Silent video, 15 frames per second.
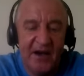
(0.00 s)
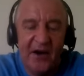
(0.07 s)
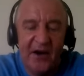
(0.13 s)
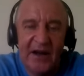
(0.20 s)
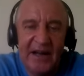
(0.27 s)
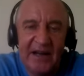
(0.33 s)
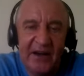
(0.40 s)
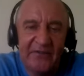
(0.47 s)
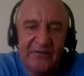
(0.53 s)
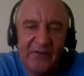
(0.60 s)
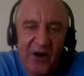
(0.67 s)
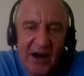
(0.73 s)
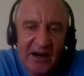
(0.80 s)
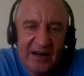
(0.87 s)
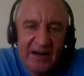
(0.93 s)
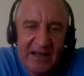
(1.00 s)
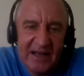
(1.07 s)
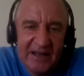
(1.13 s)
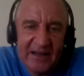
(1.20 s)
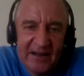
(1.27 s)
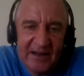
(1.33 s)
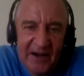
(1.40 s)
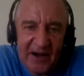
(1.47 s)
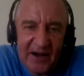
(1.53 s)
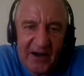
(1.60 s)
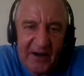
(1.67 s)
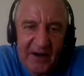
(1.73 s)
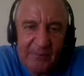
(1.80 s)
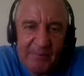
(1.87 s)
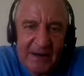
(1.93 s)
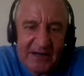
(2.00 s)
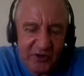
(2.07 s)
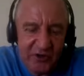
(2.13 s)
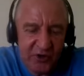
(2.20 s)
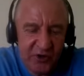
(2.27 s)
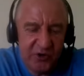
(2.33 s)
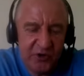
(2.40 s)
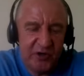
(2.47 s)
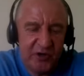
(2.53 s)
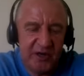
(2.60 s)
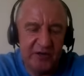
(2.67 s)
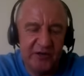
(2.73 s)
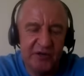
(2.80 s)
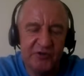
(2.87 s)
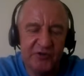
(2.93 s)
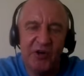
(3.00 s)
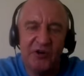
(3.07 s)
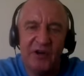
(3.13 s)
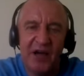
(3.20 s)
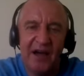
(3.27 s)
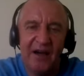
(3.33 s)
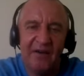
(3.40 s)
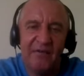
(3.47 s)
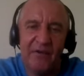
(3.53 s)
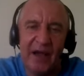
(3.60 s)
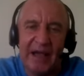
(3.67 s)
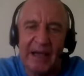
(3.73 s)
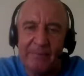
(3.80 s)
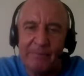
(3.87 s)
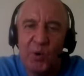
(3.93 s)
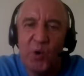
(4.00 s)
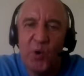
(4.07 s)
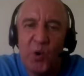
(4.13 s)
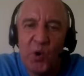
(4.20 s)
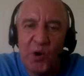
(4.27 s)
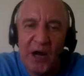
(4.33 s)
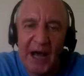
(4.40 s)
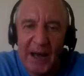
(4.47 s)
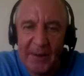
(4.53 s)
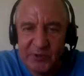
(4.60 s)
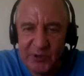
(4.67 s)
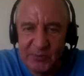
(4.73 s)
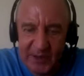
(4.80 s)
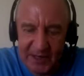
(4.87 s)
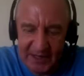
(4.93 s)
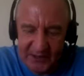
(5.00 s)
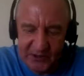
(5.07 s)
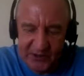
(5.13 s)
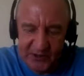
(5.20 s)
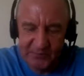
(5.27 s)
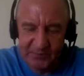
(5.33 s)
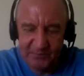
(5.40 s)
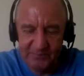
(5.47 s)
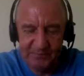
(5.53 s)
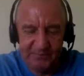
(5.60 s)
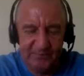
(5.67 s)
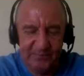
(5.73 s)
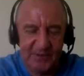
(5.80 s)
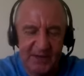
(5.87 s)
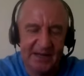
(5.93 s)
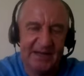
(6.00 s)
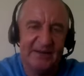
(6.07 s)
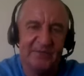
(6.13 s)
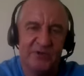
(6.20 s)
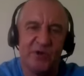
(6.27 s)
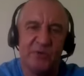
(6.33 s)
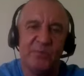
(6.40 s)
Okay, and finally, make sure you don't have a poor capture page. Okay, so